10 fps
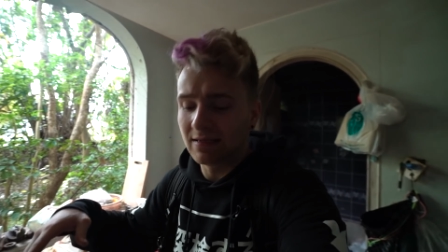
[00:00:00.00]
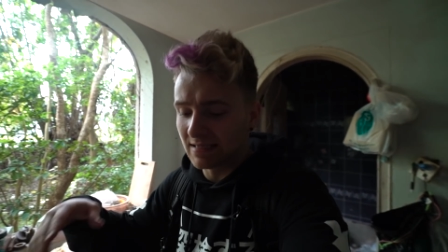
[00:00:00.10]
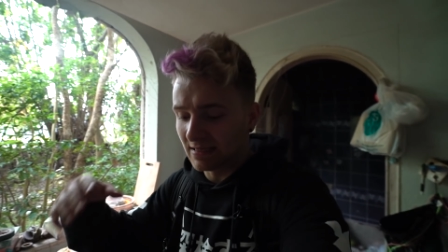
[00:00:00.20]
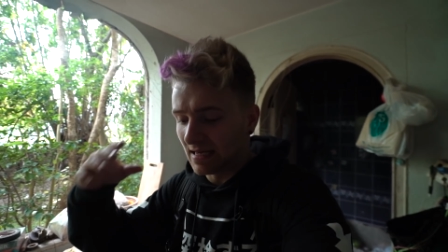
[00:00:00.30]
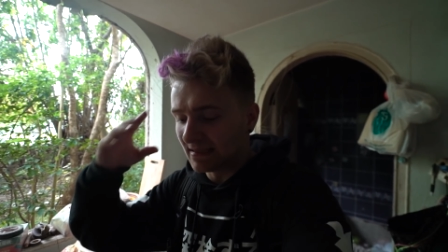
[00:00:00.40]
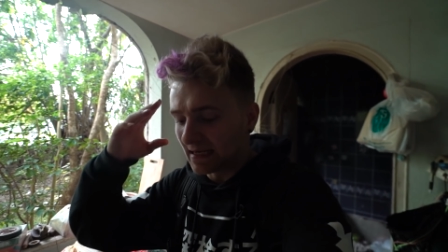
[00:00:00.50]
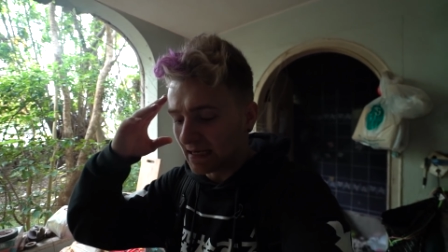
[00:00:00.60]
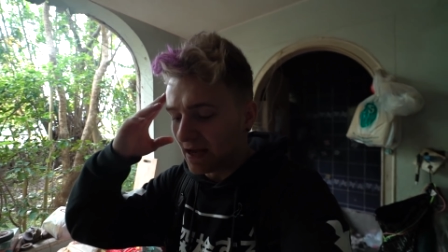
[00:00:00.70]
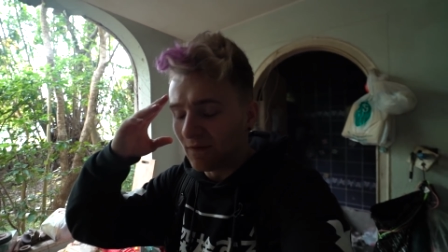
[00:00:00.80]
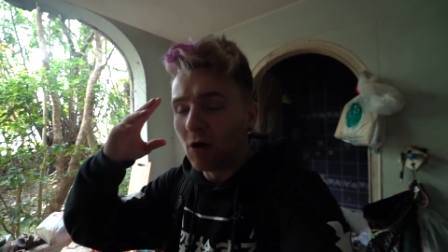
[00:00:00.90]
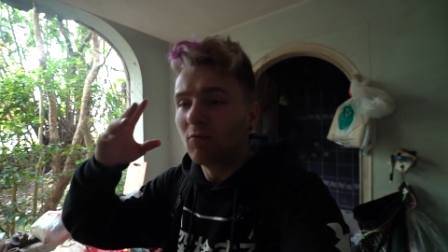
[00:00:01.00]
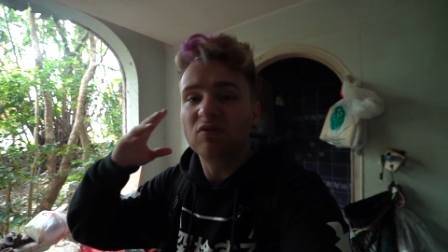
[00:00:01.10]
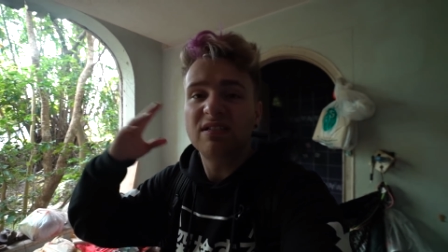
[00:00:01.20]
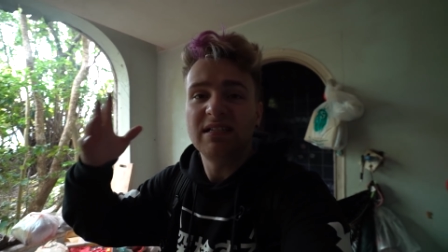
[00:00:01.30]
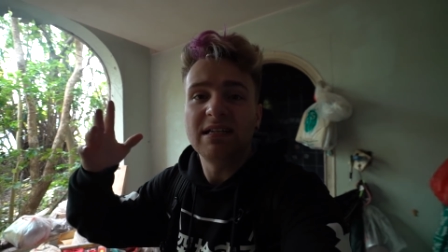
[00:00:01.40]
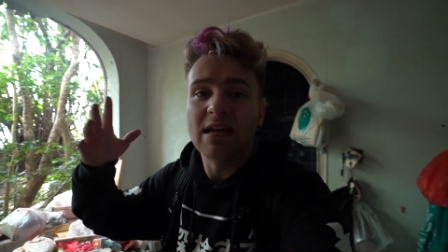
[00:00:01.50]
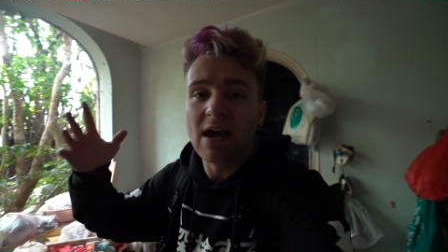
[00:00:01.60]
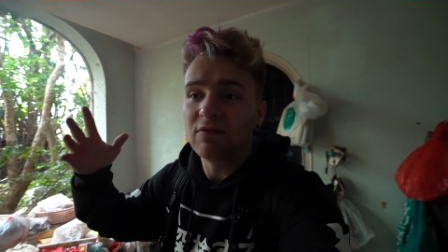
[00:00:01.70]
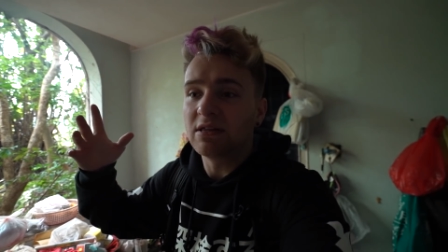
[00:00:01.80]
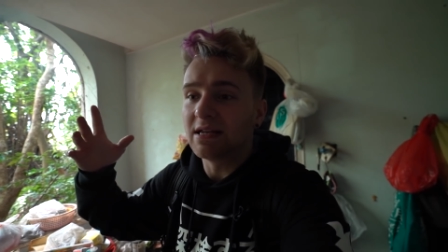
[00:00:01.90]
It's like I've almost seen
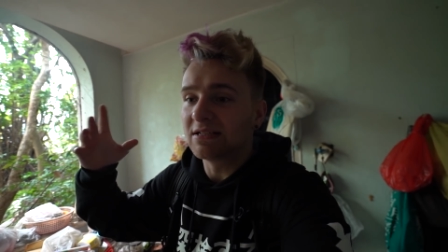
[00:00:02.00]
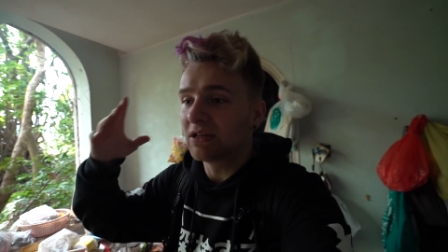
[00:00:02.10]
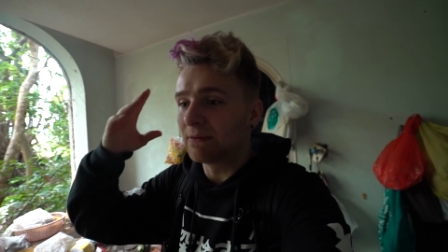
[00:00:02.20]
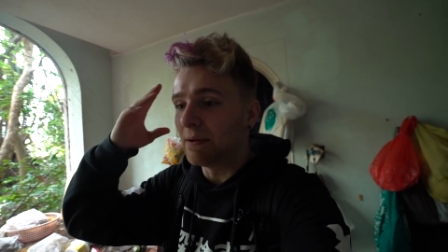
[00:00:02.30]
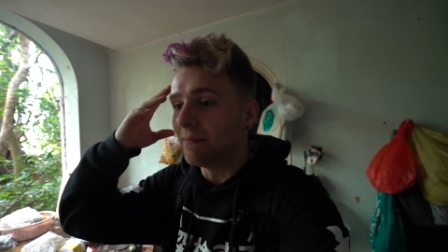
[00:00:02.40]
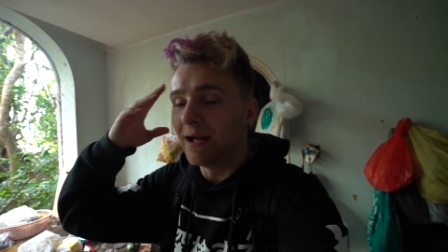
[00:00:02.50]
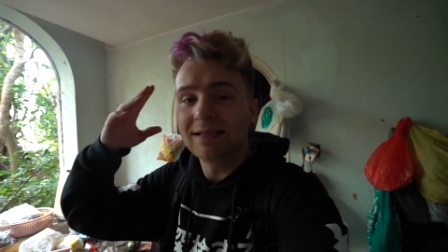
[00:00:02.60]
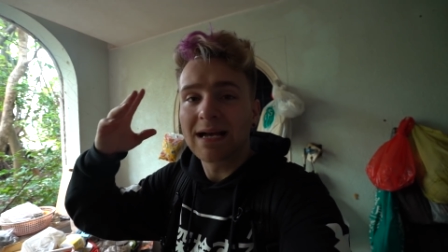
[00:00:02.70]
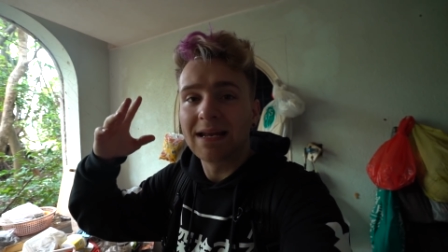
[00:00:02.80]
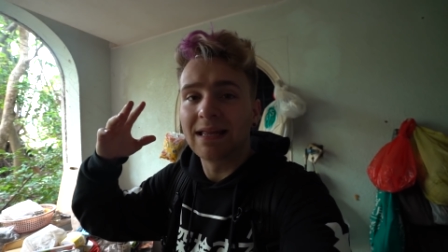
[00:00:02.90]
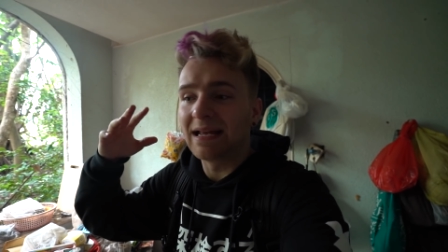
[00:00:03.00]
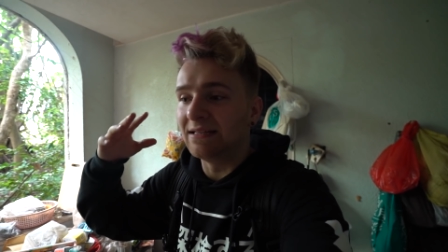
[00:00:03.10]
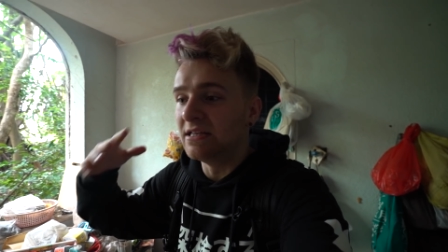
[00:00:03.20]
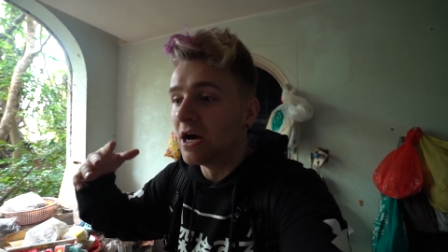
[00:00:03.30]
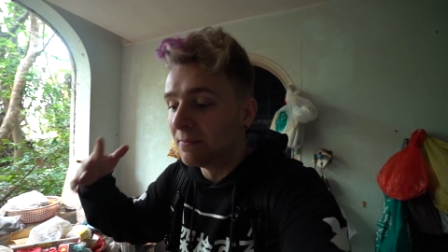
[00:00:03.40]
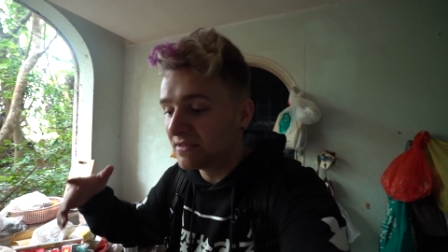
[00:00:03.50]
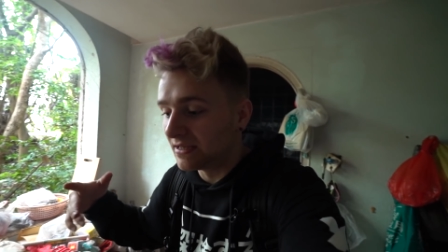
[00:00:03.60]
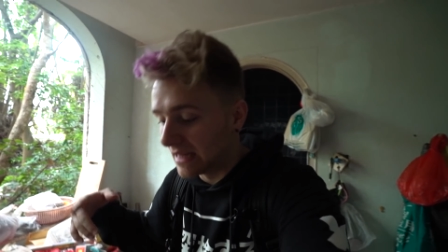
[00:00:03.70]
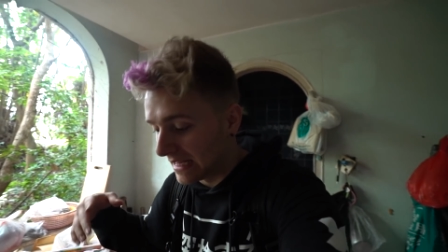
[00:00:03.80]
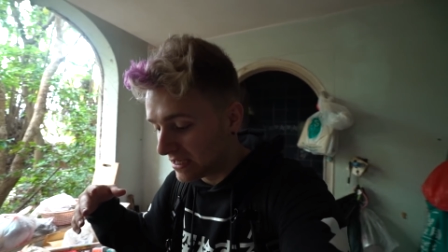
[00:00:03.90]
everything. So like my mind's kind of like numb
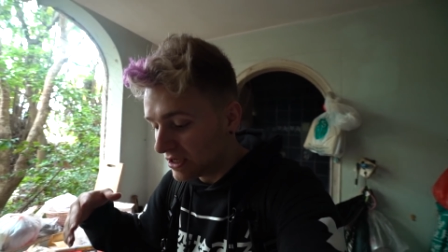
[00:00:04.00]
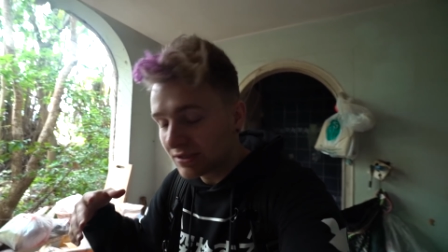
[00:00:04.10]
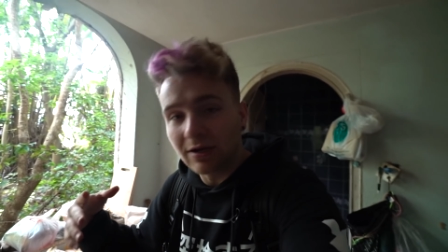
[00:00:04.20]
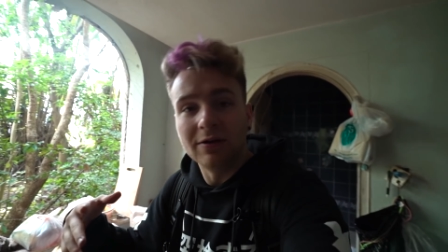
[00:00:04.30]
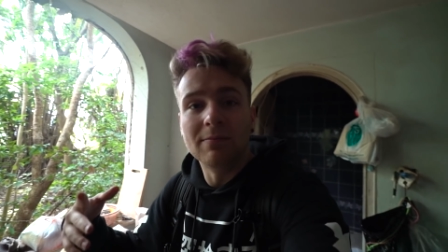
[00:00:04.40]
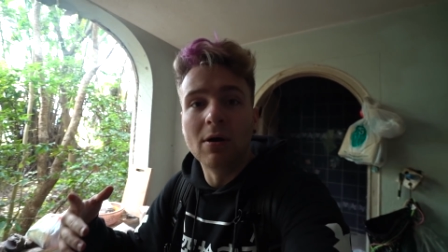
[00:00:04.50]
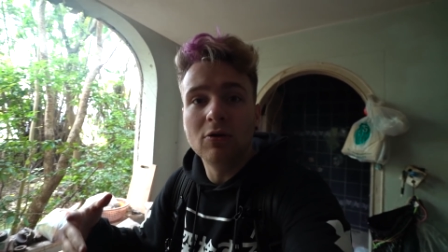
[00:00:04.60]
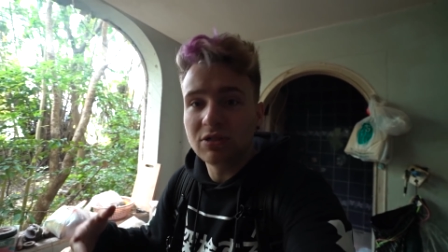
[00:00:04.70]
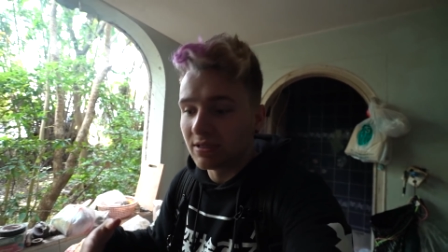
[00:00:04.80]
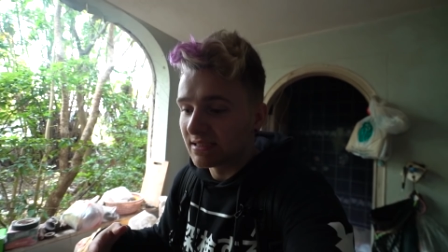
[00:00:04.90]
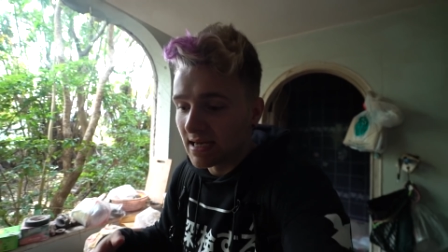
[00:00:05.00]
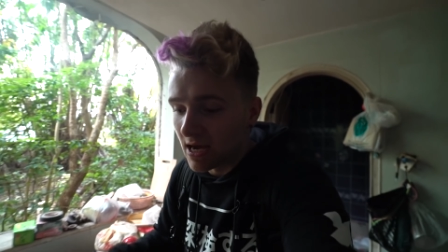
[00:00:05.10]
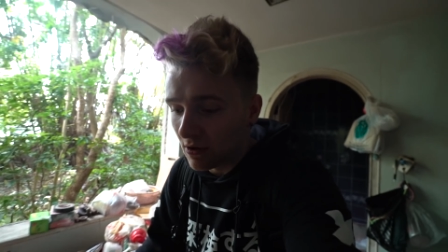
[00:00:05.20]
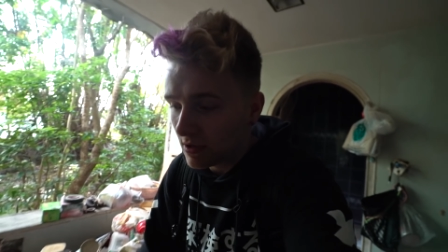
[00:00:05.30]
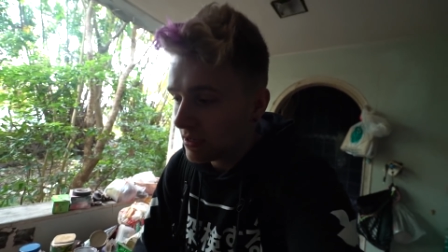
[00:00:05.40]
to like certain emotions now.